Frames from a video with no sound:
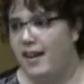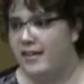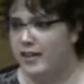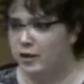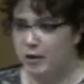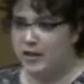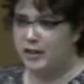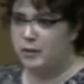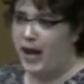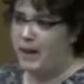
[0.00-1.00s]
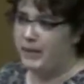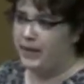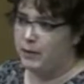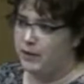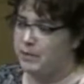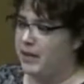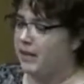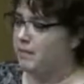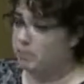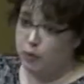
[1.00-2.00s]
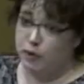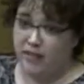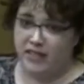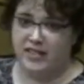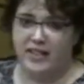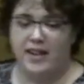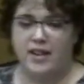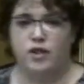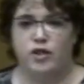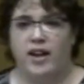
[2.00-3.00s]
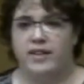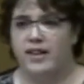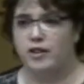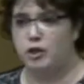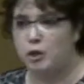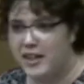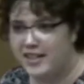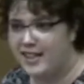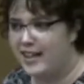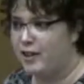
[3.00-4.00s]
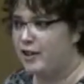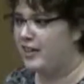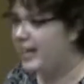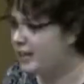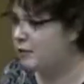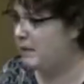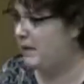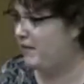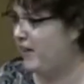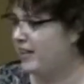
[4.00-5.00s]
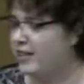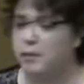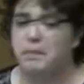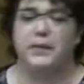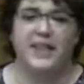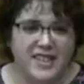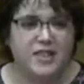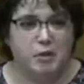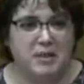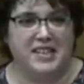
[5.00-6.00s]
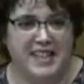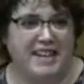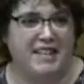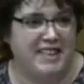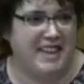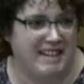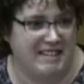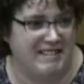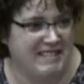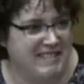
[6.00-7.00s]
And then two things will happen. I will be booed off the stage, and then two days later, Linux will be fixed. So please do the second thing.